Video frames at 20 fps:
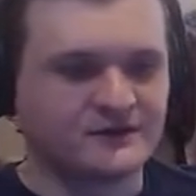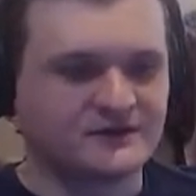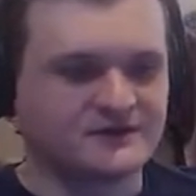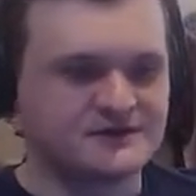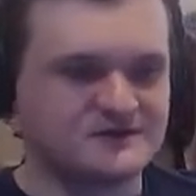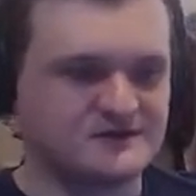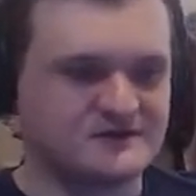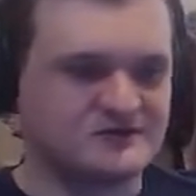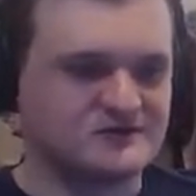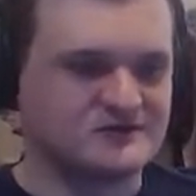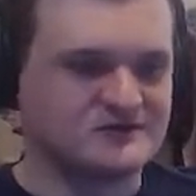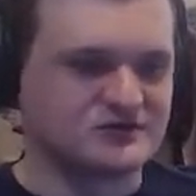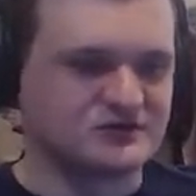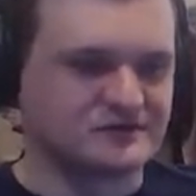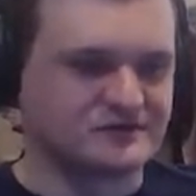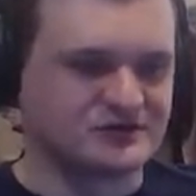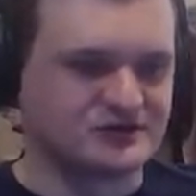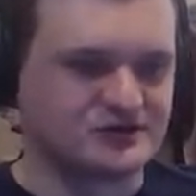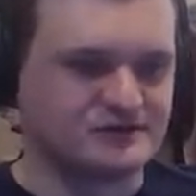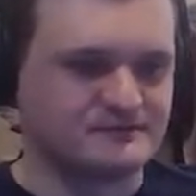So we do the
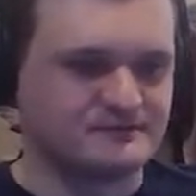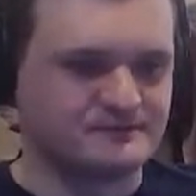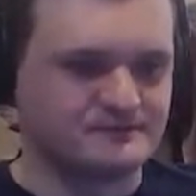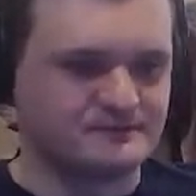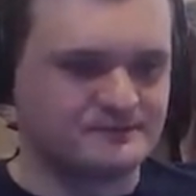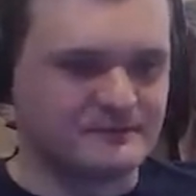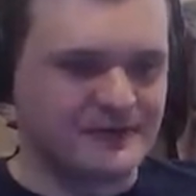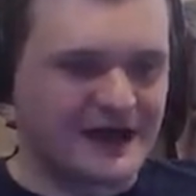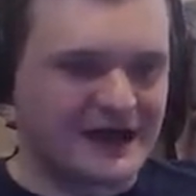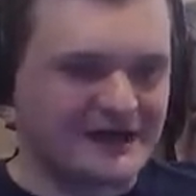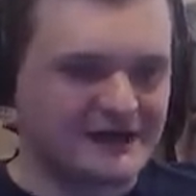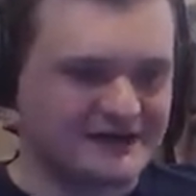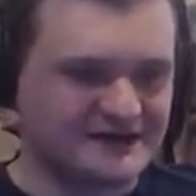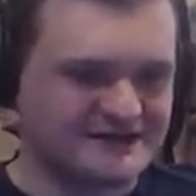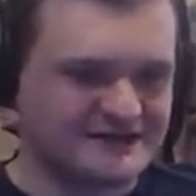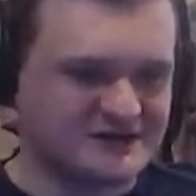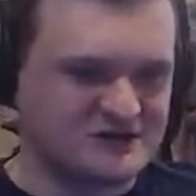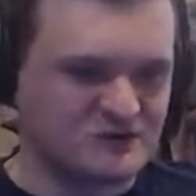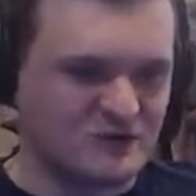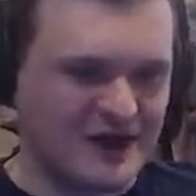triple jump. I like
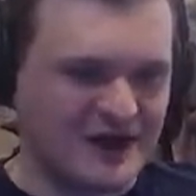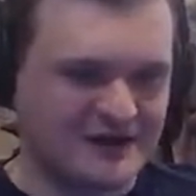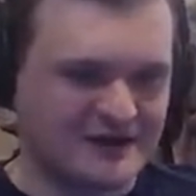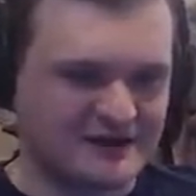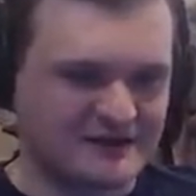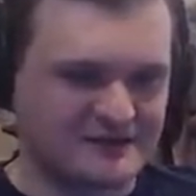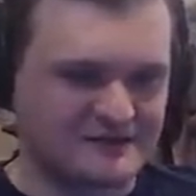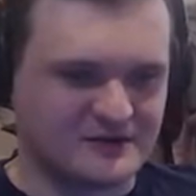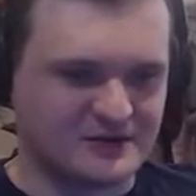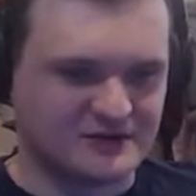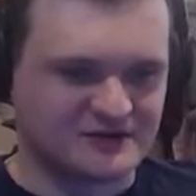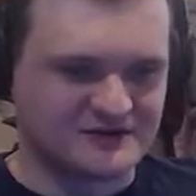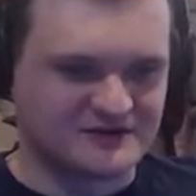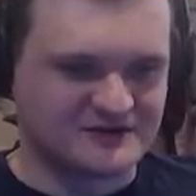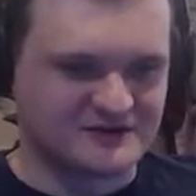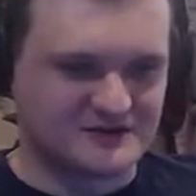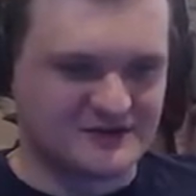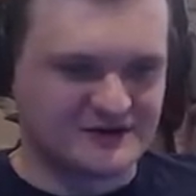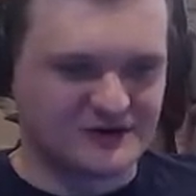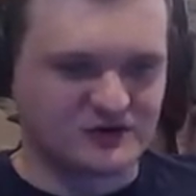C riding in the middle
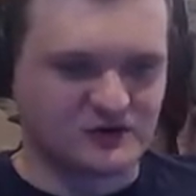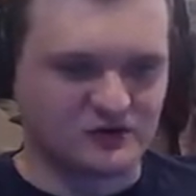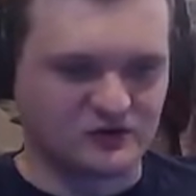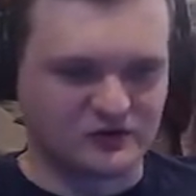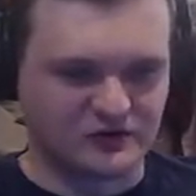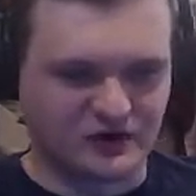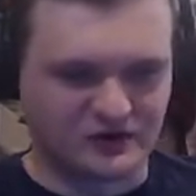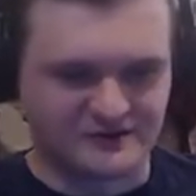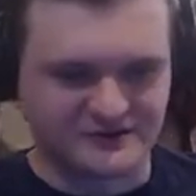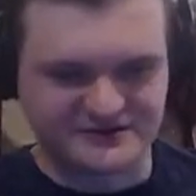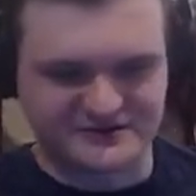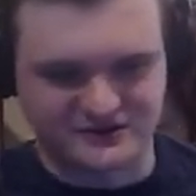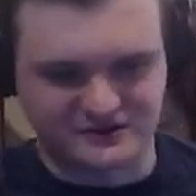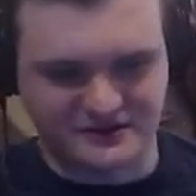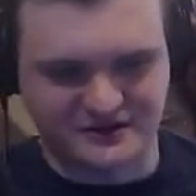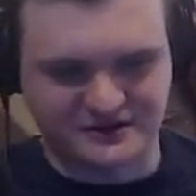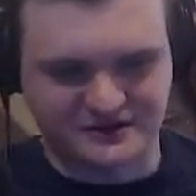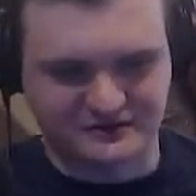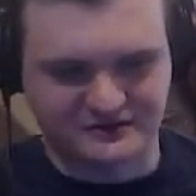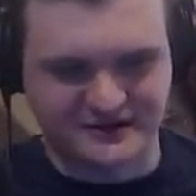just so I can hold almost
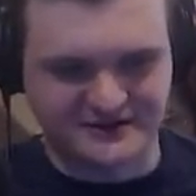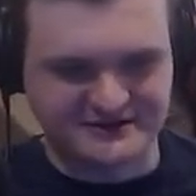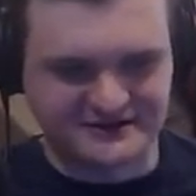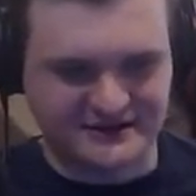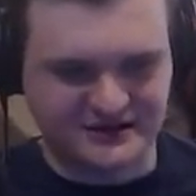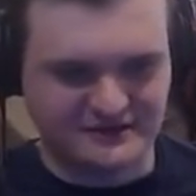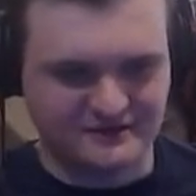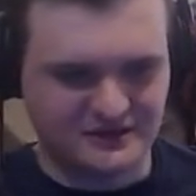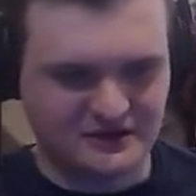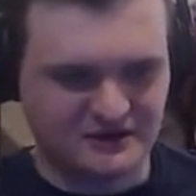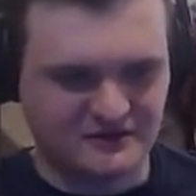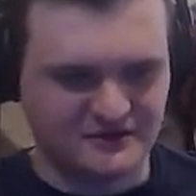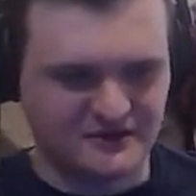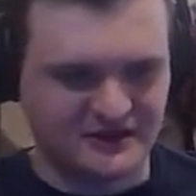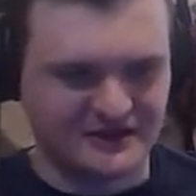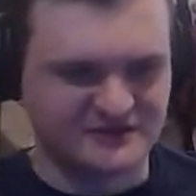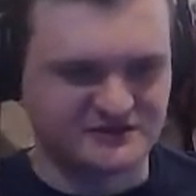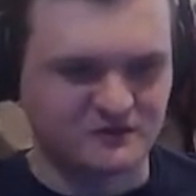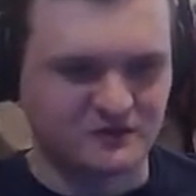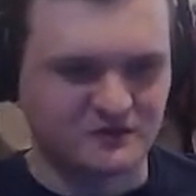directly right to get up there, but
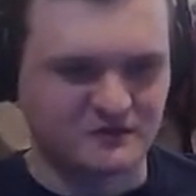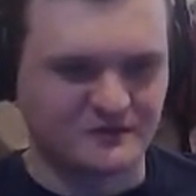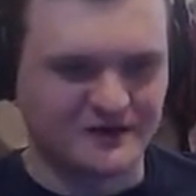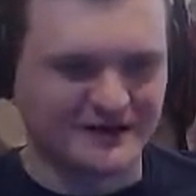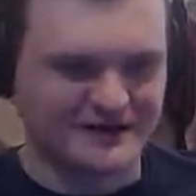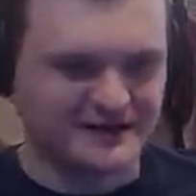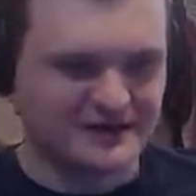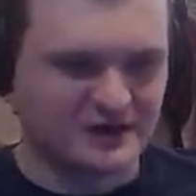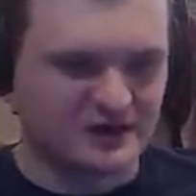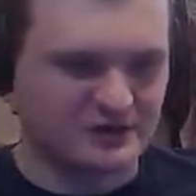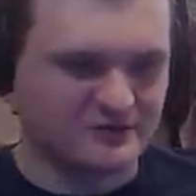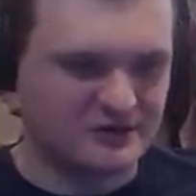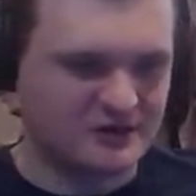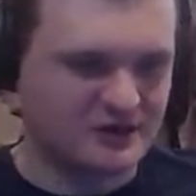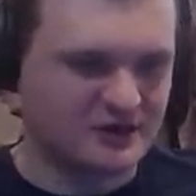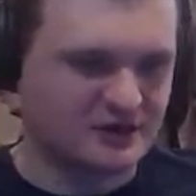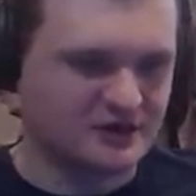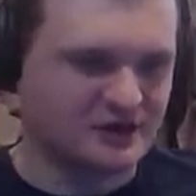that is one way to get up.